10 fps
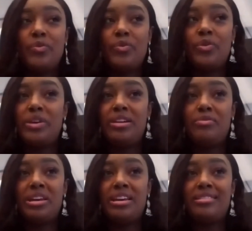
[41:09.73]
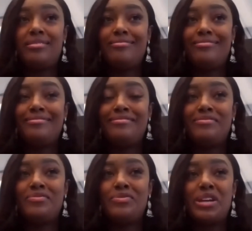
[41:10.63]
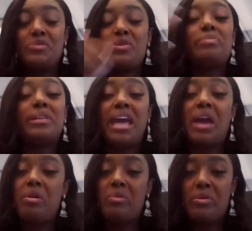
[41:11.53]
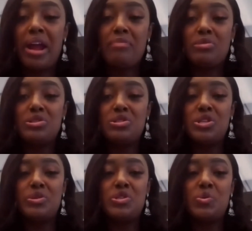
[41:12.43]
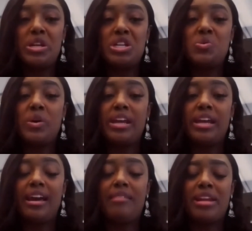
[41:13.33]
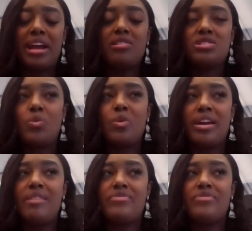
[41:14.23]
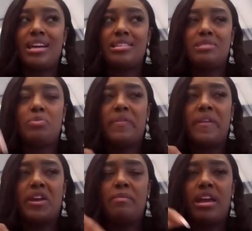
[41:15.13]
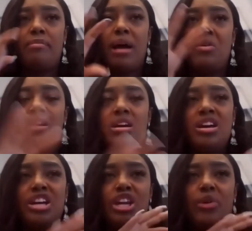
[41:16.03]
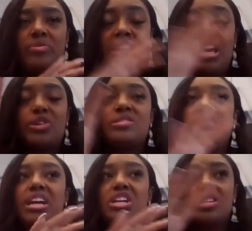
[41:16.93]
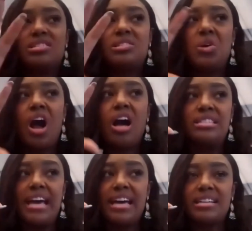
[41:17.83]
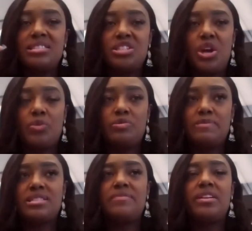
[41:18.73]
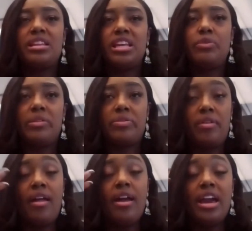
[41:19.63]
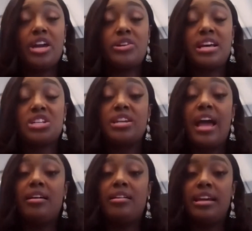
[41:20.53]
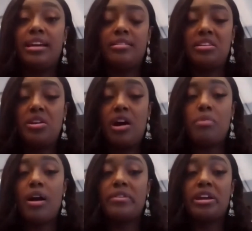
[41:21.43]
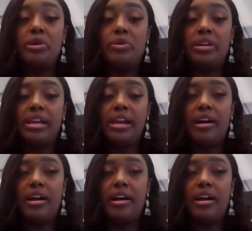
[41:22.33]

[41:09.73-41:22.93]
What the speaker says: we can replicate what we were able to do in 2020. And I also want to emphasize the point that you made about the intersections, little context, specifically with intersectionality and the nonprofit community.